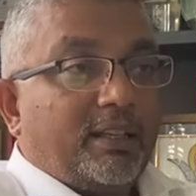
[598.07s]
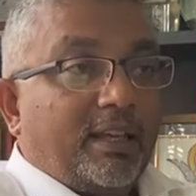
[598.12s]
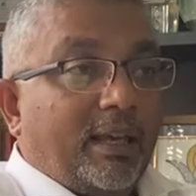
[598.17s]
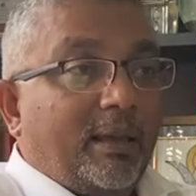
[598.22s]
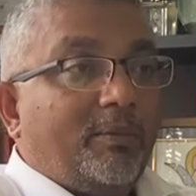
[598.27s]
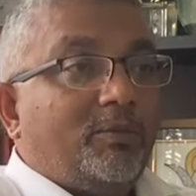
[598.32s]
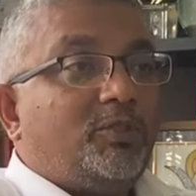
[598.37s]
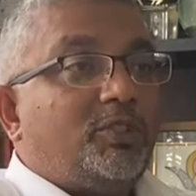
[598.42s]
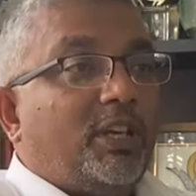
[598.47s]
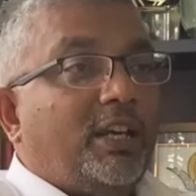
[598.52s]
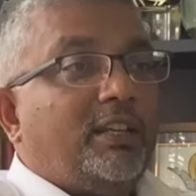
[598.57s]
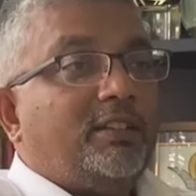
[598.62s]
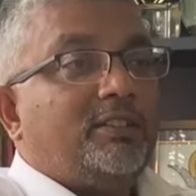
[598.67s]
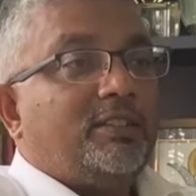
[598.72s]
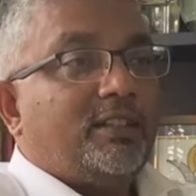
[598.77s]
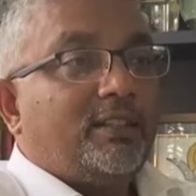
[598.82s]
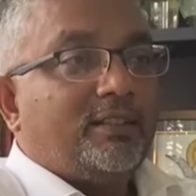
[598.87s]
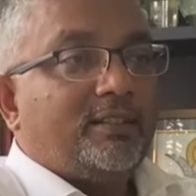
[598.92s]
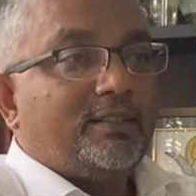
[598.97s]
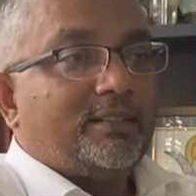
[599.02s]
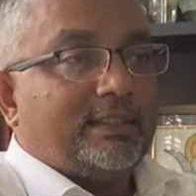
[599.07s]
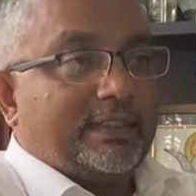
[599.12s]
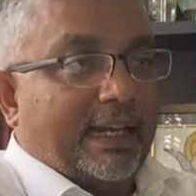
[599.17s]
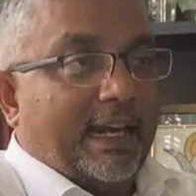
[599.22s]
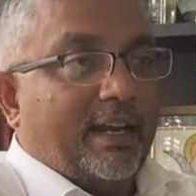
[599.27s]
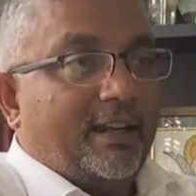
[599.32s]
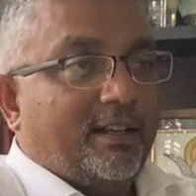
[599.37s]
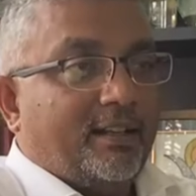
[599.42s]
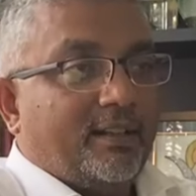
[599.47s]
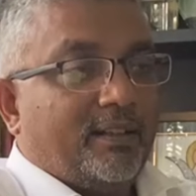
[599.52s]
game-changing
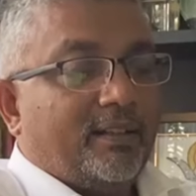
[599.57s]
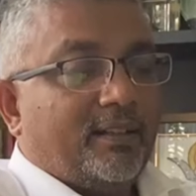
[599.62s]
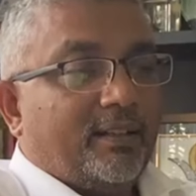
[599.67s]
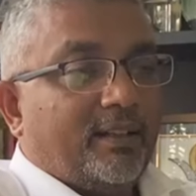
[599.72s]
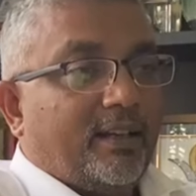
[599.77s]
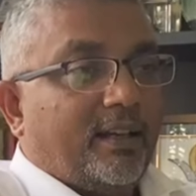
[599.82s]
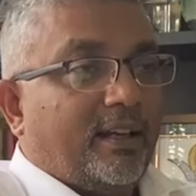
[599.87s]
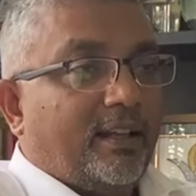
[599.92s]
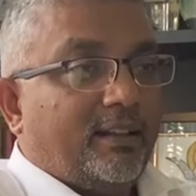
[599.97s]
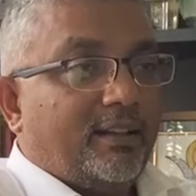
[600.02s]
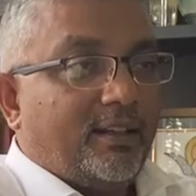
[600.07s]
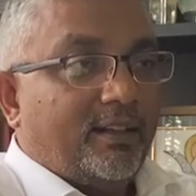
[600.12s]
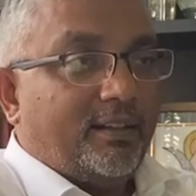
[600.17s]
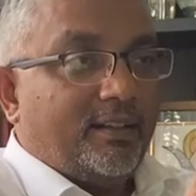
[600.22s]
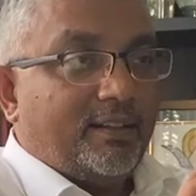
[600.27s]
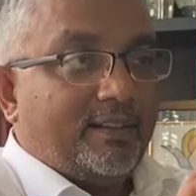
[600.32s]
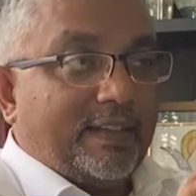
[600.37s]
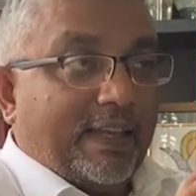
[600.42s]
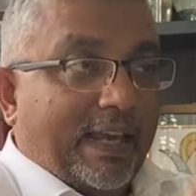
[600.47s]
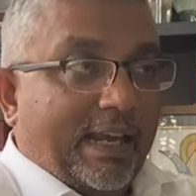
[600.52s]
standard. And then this